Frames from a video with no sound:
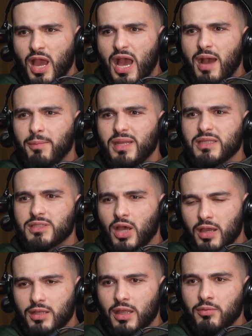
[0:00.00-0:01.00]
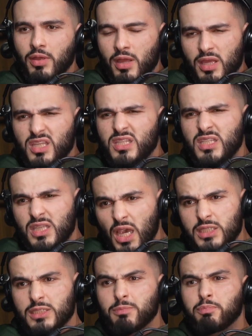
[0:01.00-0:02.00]
All how the many times? All the time.
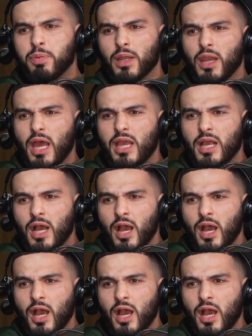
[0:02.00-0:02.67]
Yes, but like,